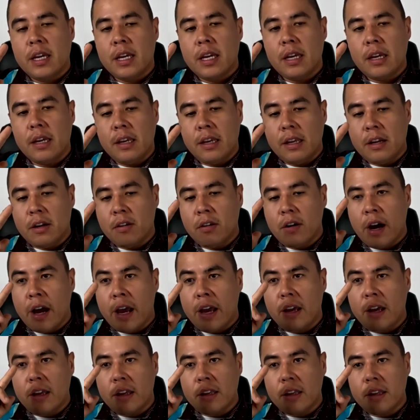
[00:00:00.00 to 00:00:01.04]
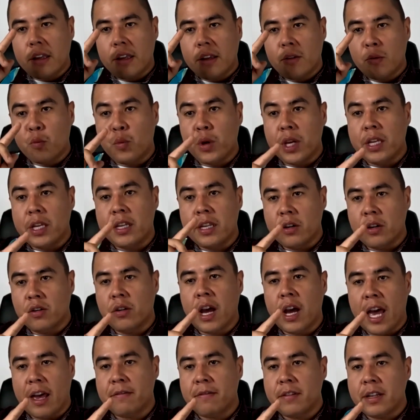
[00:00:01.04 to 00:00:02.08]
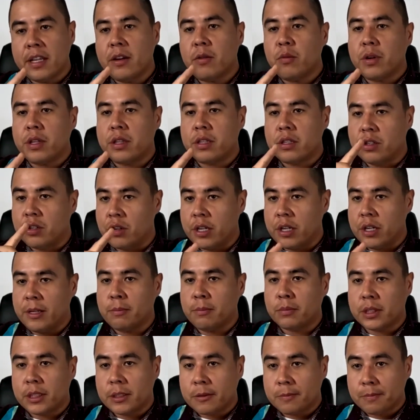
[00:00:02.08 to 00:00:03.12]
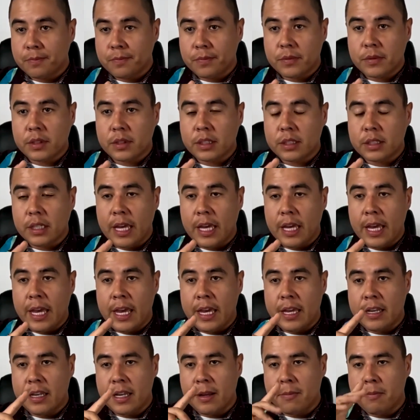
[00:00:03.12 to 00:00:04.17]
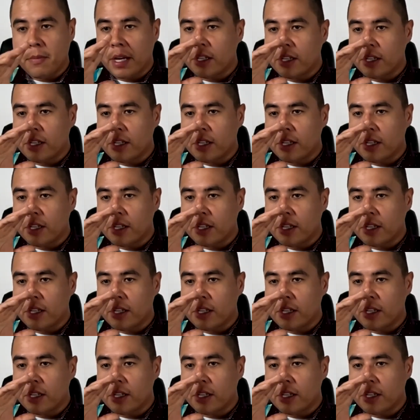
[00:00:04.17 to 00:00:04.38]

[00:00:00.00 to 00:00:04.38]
I we deal heavily with dreams, and in my